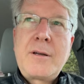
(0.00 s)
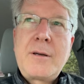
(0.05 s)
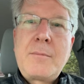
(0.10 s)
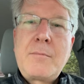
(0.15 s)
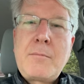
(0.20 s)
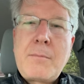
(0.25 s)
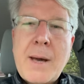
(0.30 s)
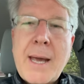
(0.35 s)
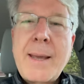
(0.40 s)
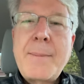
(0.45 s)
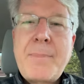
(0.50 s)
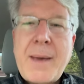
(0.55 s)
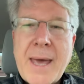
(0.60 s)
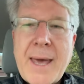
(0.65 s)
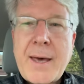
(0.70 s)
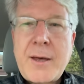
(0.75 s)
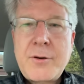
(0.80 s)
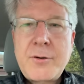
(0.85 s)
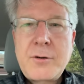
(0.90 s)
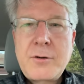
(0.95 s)
my
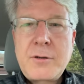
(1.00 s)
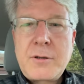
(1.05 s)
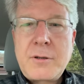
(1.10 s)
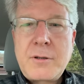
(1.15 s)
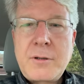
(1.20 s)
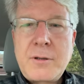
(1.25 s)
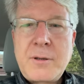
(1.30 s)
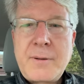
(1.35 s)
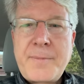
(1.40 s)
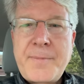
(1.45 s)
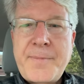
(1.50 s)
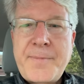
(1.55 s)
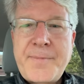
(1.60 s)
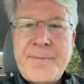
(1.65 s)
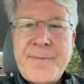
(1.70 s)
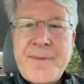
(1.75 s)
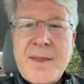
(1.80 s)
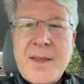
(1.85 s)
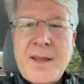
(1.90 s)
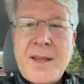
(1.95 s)
pattern.
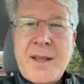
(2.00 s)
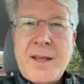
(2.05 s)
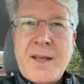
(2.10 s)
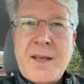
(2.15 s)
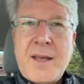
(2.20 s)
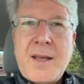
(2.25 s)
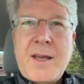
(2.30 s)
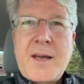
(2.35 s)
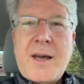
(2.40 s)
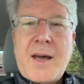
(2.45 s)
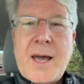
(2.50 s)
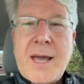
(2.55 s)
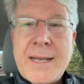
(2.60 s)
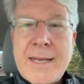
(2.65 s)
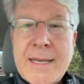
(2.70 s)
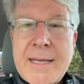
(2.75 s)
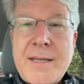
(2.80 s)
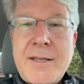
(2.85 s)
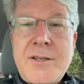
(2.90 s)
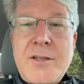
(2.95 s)
I
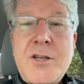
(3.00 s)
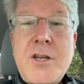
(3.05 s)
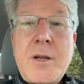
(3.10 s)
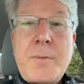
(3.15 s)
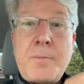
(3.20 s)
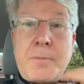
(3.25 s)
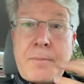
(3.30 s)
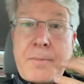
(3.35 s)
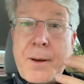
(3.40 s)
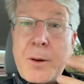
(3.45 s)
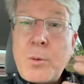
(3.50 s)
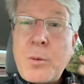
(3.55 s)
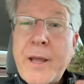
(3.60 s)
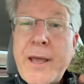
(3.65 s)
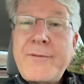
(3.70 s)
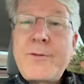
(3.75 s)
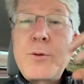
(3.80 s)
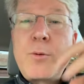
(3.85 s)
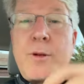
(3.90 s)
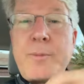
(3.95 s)
need, but we
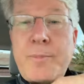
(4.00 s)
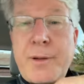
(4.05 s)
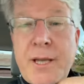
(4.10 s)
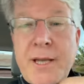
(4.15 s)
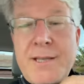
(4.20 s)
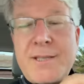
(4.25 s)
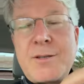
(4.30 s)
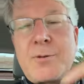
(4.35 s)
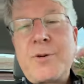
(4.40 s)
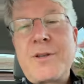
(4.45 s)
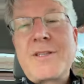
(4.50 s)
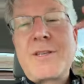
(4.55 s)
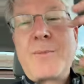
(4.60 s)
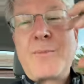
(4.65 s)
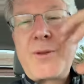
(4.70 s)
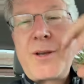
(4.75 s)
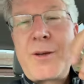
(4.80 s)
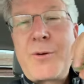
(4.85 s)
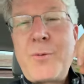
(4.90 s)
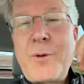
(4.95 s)
have to replace it with
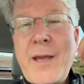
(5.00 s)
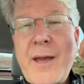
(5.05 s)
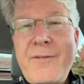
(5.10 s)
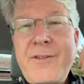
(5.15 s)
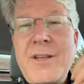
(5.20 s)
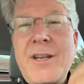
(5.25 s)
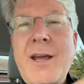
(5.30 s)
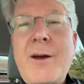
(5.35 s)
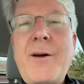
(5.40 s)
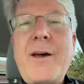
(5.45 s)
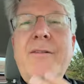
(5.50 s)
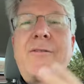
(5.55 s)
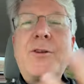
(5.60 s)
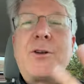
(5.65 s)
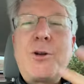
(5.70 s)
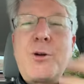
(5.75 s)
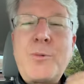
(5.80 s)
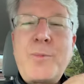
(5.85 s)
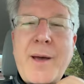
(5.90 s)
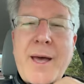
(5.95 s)
something. We have to now have a
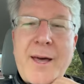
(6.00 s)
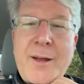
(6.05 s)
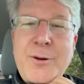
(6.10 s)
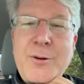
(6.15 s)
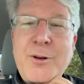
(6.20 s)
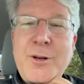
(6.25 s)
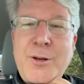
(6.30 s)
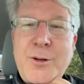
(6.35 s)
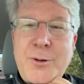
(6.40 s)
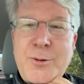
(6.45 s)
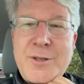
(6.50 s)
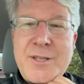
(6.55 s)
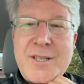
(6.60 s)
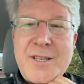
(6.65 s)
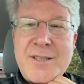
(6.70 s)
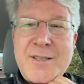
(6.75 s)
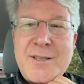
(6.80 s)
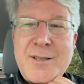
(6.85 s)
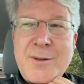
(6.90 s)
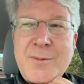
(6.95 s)
new pattern, a new
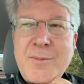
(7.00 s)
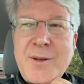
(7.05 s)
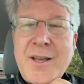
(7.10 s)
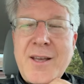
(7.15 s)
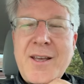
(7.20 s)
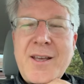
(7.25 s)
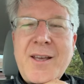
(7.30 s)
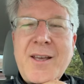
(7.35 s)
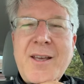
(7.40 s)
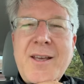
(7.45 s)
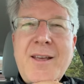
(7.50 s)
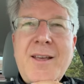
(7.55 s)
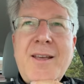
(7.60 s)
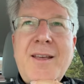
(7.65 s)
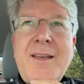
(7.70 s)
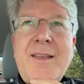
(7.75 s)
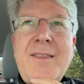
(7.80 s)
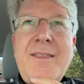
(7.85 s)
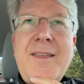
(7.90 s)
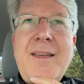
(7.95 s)
system
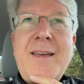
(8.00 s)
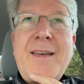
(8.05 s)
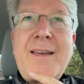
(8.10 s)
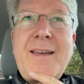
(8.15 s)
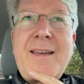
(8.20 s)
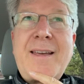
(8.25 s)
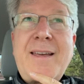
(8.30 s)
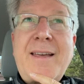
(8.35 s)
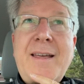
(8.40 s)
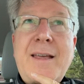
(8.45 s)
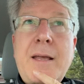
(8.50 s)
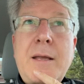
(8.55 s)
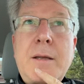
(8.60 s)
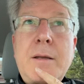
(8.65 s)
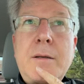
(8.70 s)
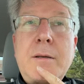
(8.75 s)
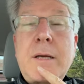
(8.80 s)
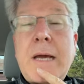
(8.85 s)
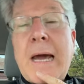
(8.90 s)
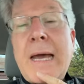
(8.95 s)
that
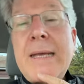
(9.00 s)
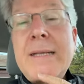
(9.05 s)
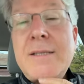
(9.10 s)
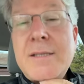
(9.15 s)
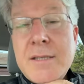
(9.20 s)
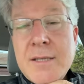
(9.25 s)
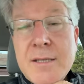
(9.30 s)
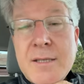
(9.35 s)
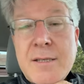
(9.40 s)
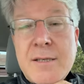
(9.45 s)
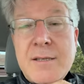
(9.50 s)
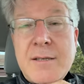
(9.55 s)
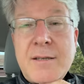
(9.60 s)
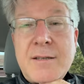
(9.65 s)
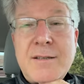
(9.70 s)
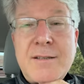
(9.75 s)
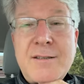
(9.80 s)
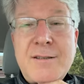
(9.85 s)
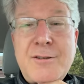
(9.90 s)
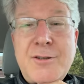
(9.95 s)
guides us
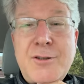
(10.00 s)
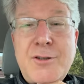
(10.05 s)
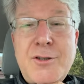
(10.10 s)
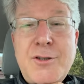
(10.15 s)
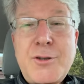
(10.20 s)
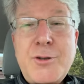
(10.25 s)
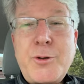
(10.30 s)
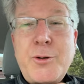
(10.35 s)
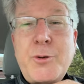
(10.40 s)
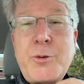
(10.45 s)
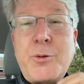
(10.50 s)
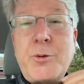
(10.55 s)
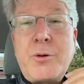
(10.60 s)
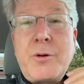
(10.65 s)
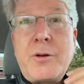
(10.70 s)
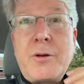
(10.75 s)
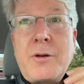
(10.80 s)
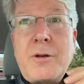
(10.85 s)
to